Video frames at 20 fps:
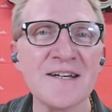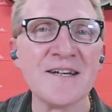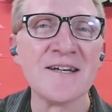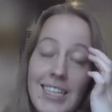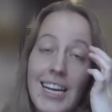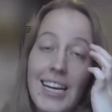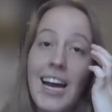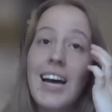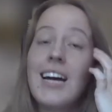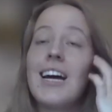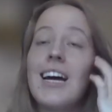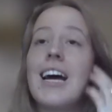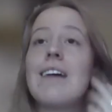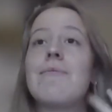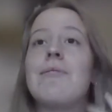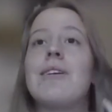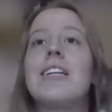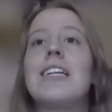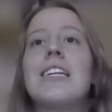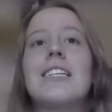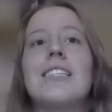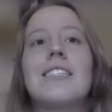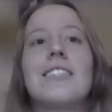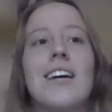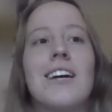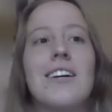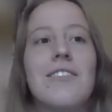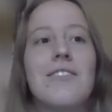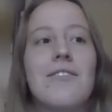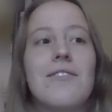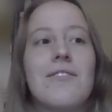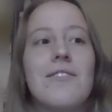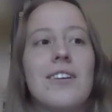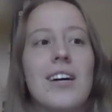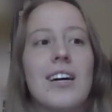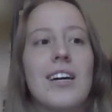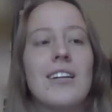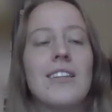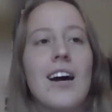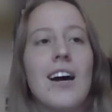Yeah, I mean, it's kind of
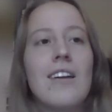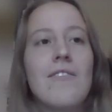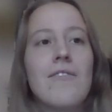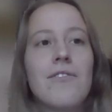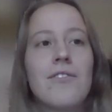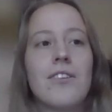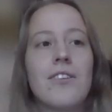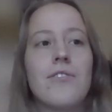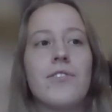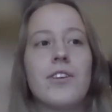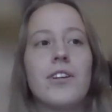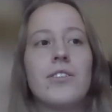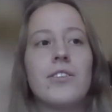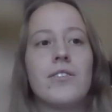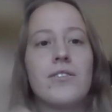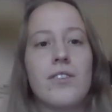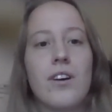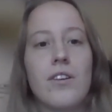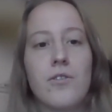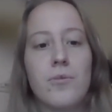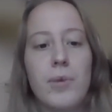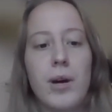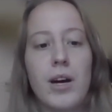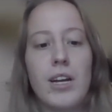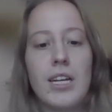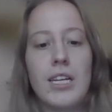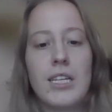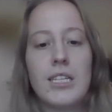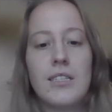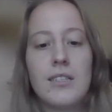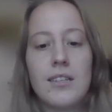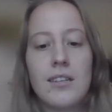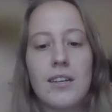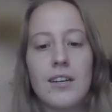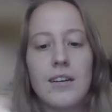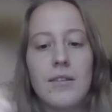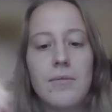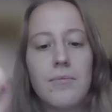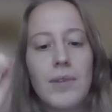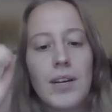a lot of the field of soft robotics,
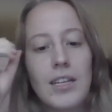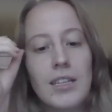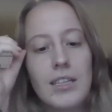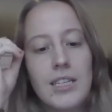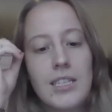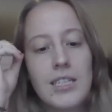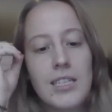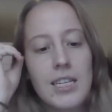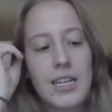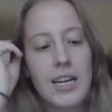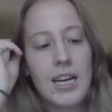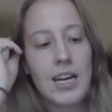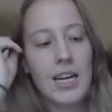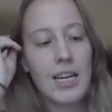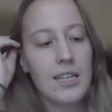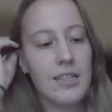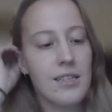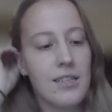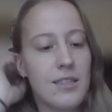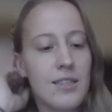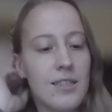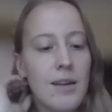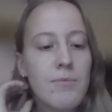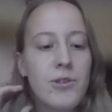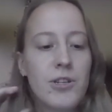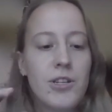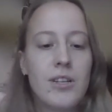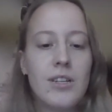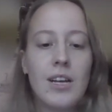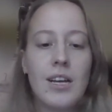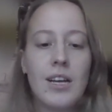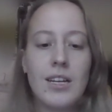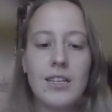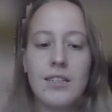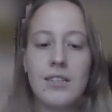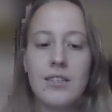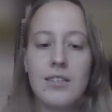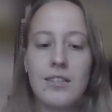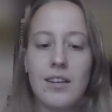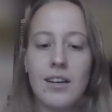um, at least at its inception,
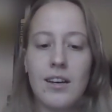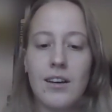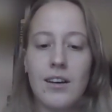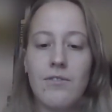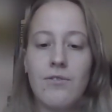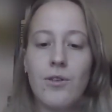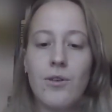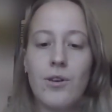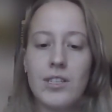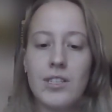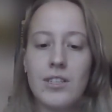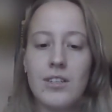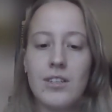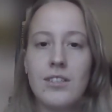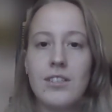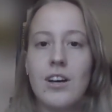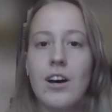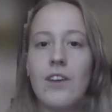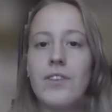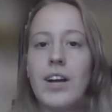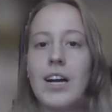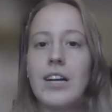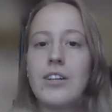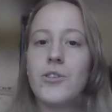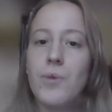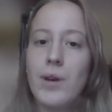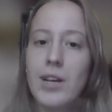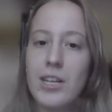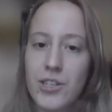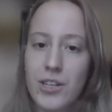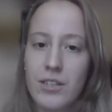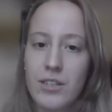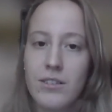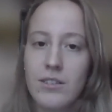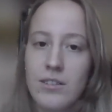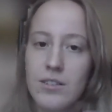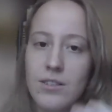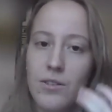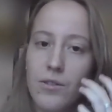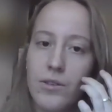has uh, focused on soft
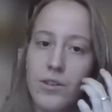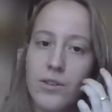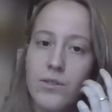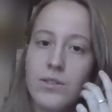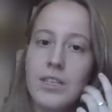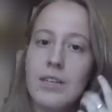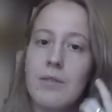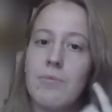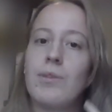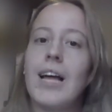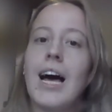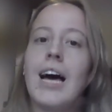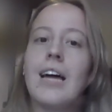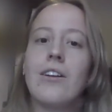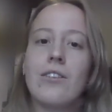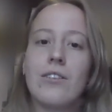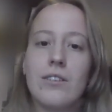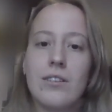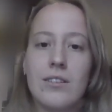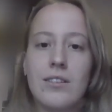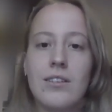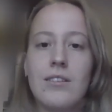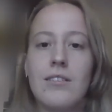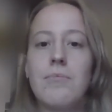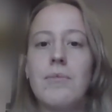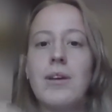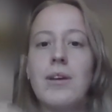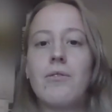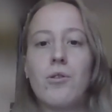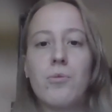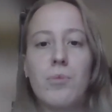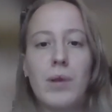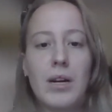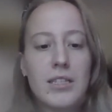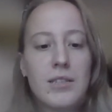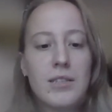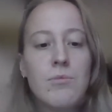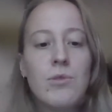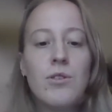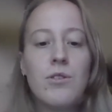actuation. So, using bladders to make
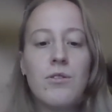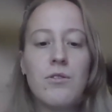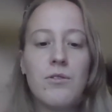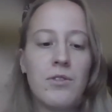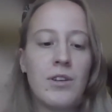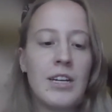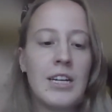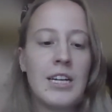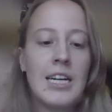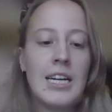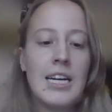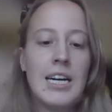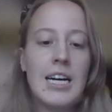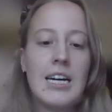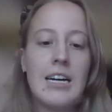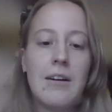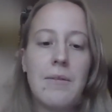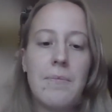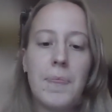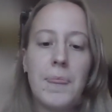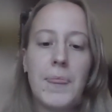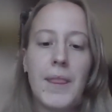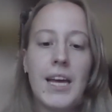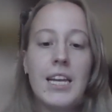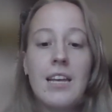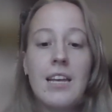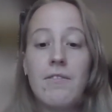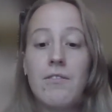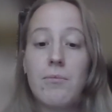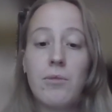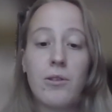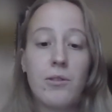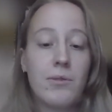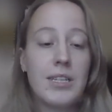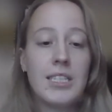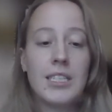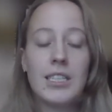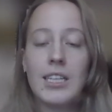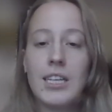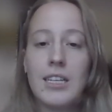robots move, um, and even more
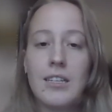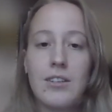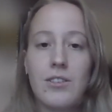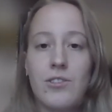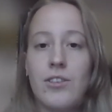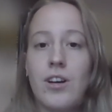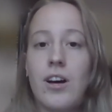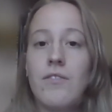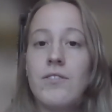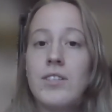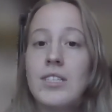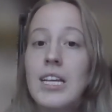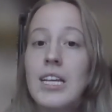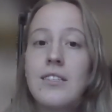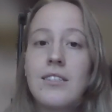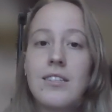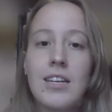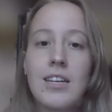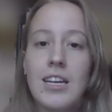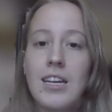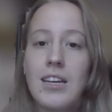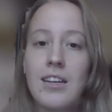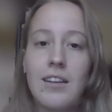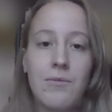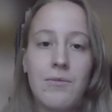recently into soft sensing